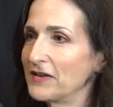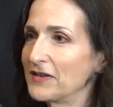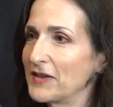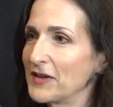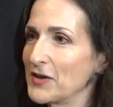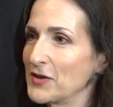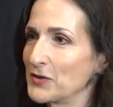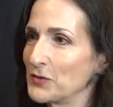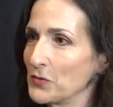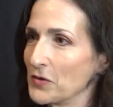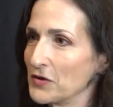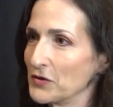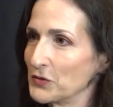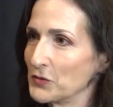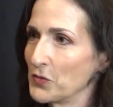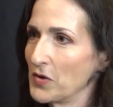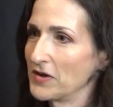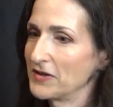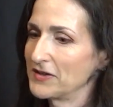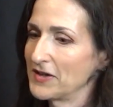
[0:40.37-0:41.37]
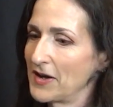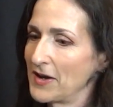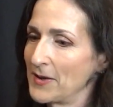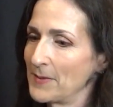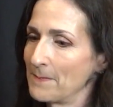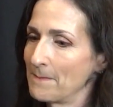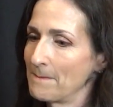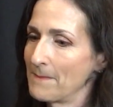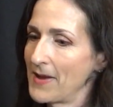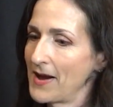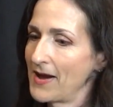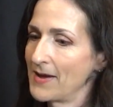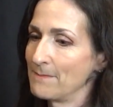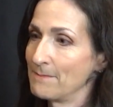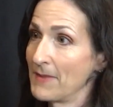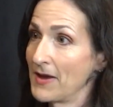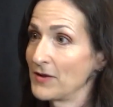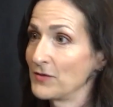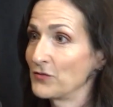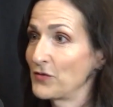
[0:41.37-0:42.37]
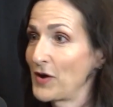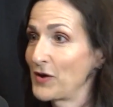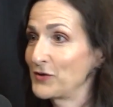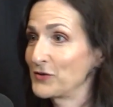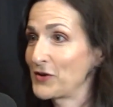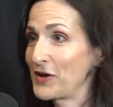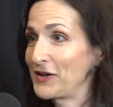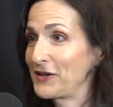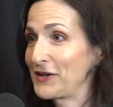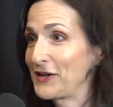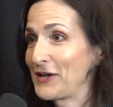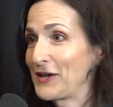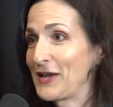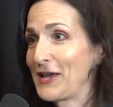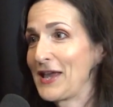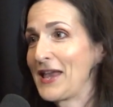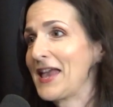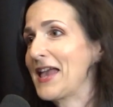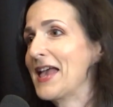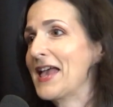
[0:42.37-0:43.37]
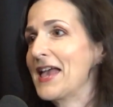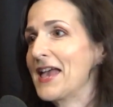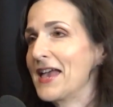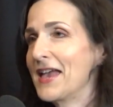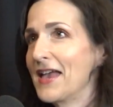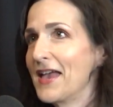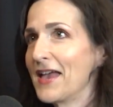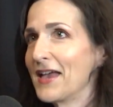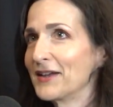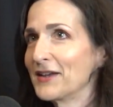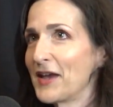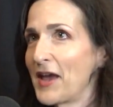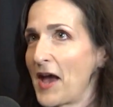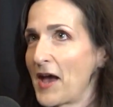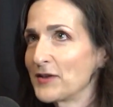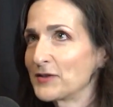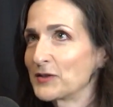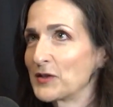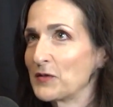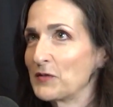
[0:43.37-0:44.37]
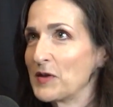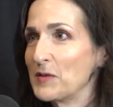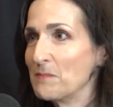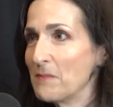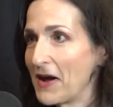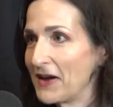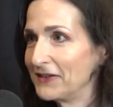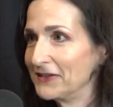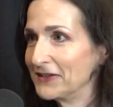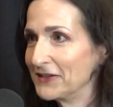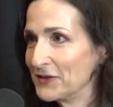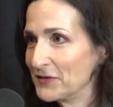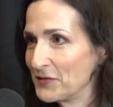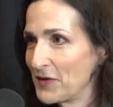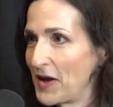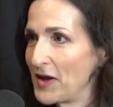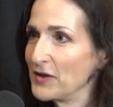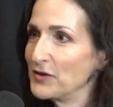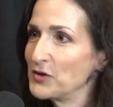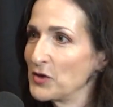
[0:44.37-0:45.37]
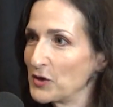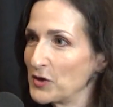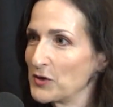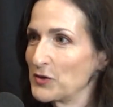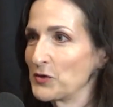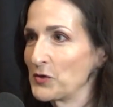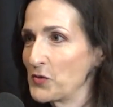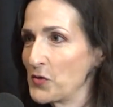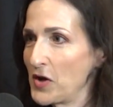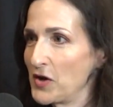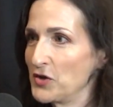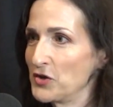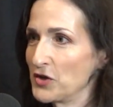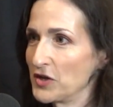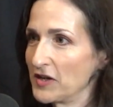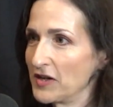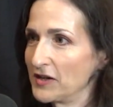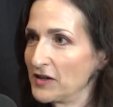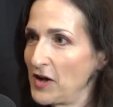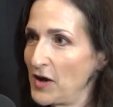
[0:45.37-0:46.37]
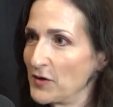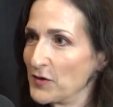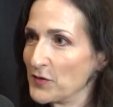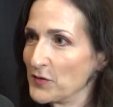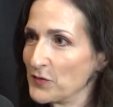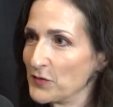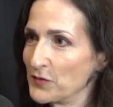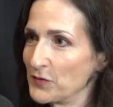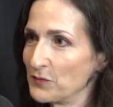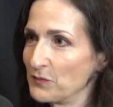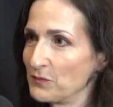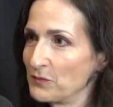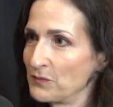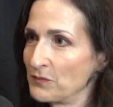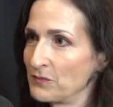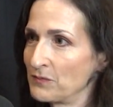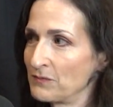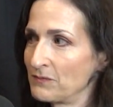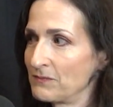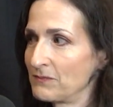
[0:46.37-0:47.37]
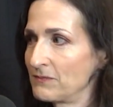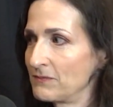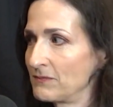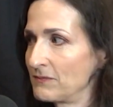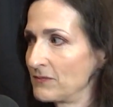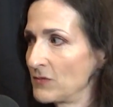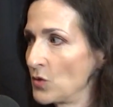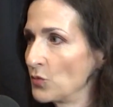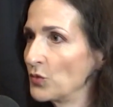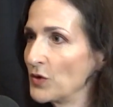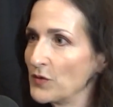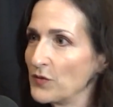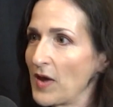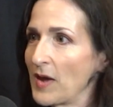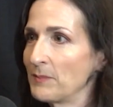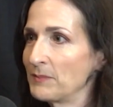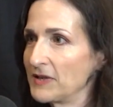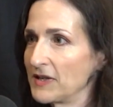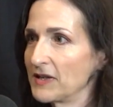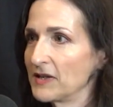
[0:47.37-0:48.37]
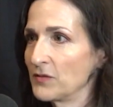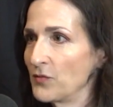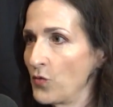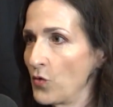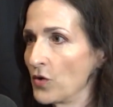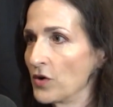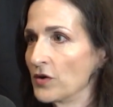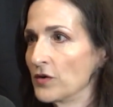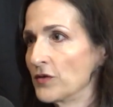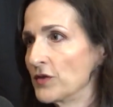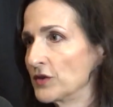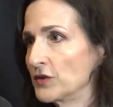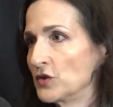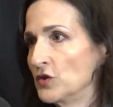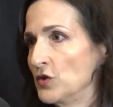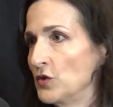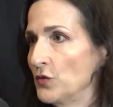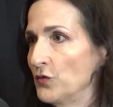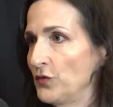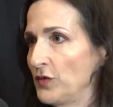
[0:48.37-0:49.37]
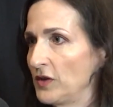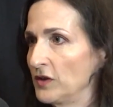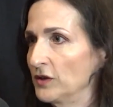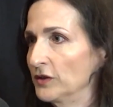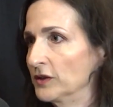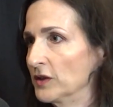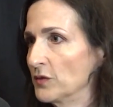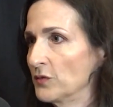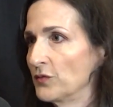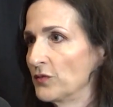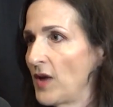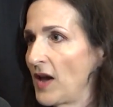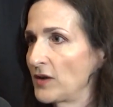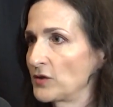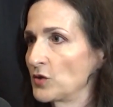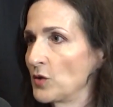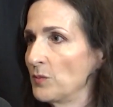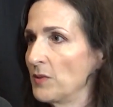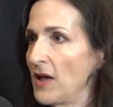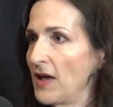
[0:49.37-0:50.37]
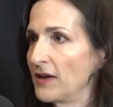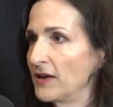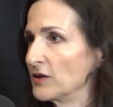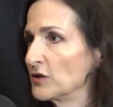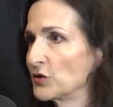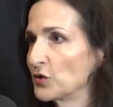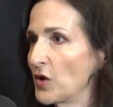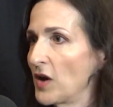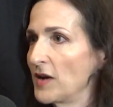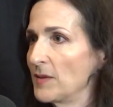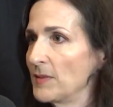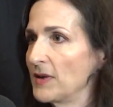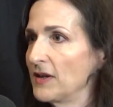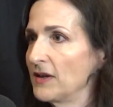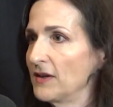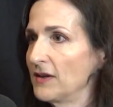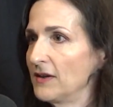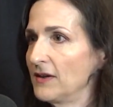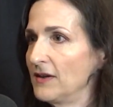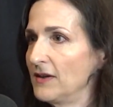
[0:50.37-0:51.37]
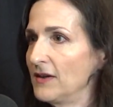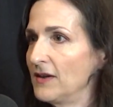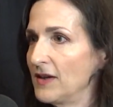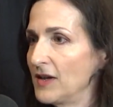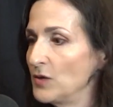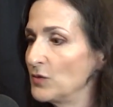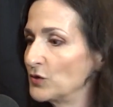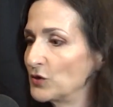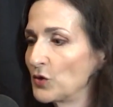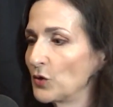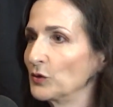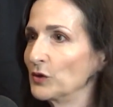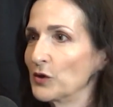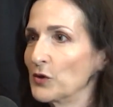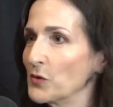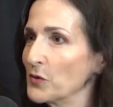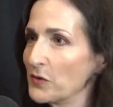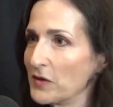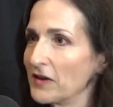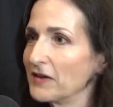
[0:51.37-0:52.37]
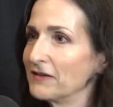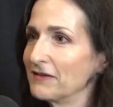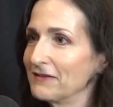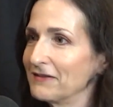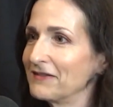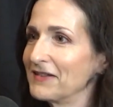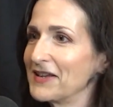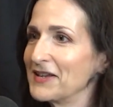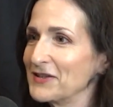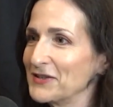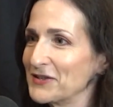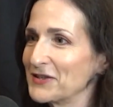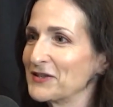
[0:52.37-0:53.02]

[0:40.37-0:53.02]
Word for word: thing was one time I met Frank Drake, and I asked if he minded if I took his equation and kind of revamped it for this new field of exoplanet astronomy. He was totally cool with it. He